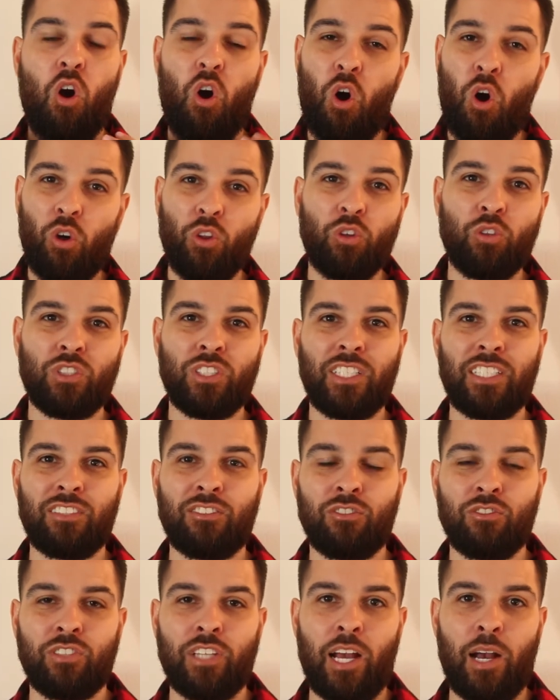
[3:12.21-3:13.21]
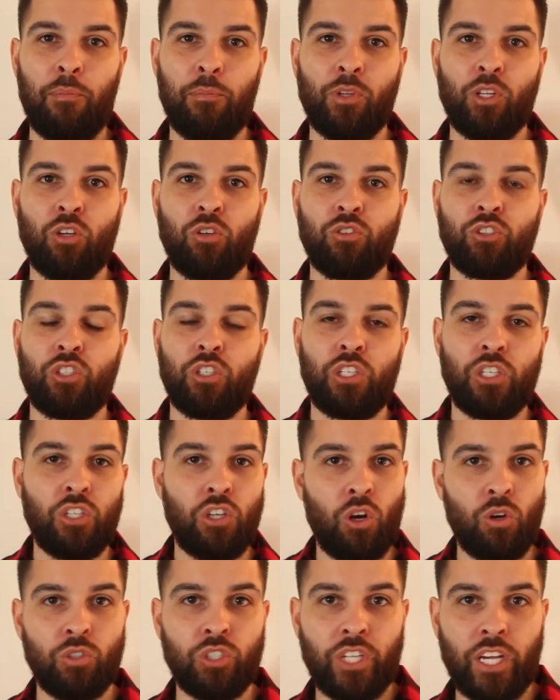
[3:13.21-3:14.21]
All those links are down below, so you can
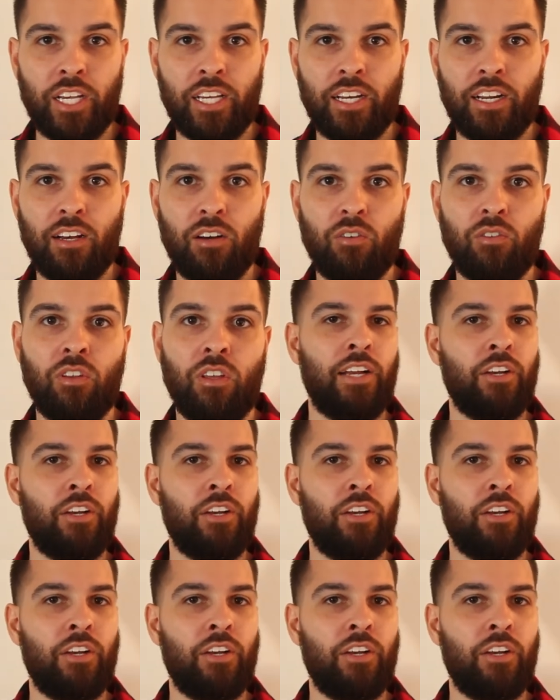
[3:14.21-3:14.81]
go check it out.